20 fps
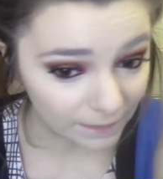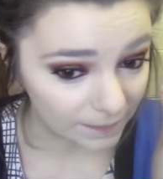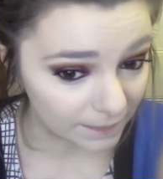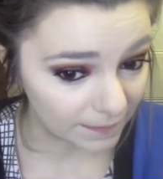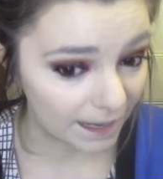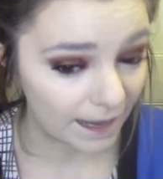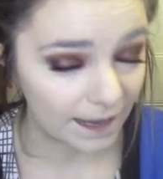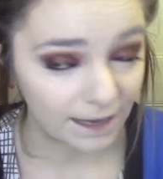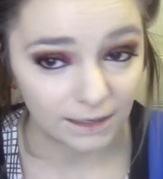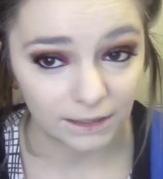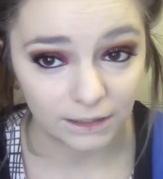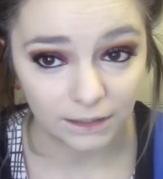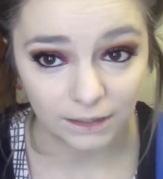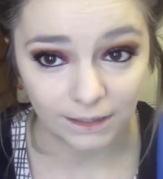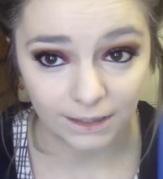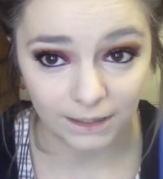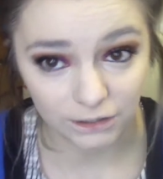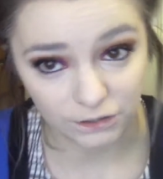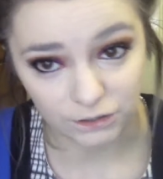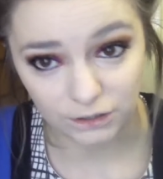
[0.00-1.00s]
that
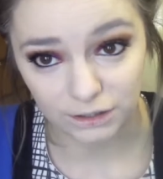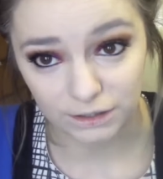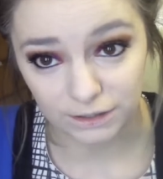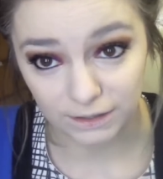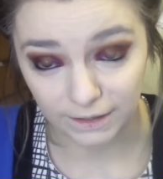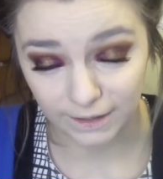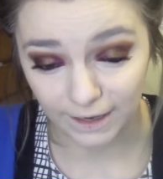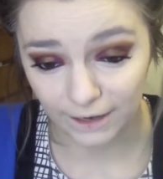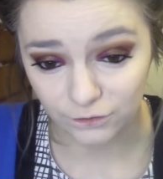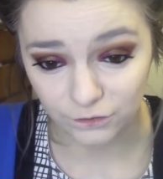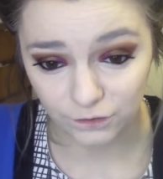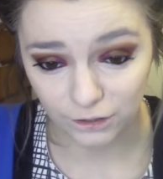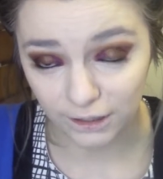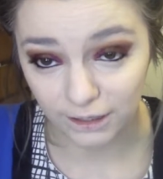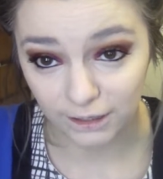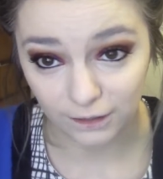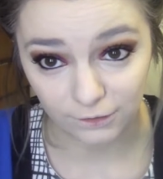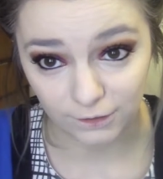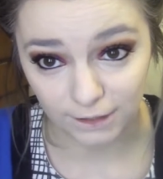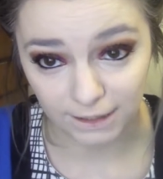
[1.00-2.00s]
it just
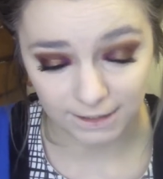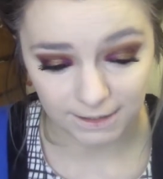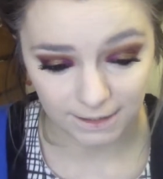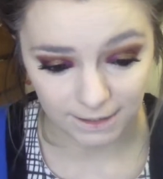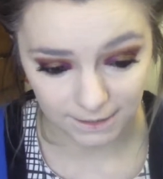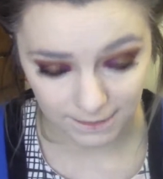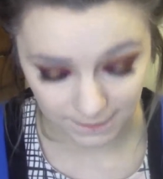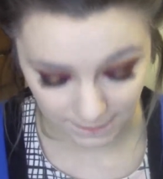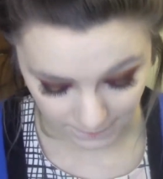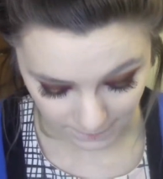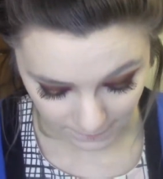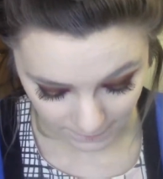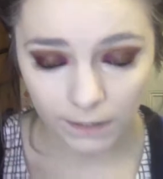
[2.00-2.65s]
naturally creases.